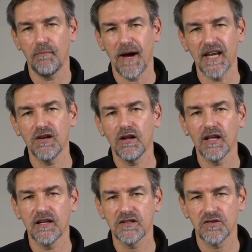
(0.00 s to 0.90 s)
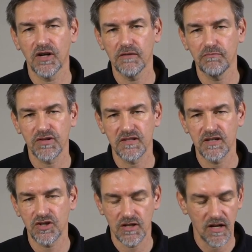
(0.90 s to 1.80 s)
manual in a certain
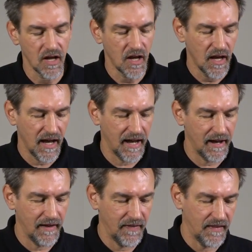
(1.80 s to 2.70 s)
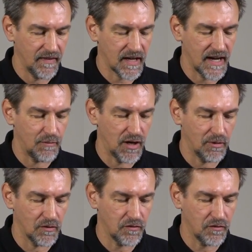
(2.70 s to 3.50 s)
position, and then the camera will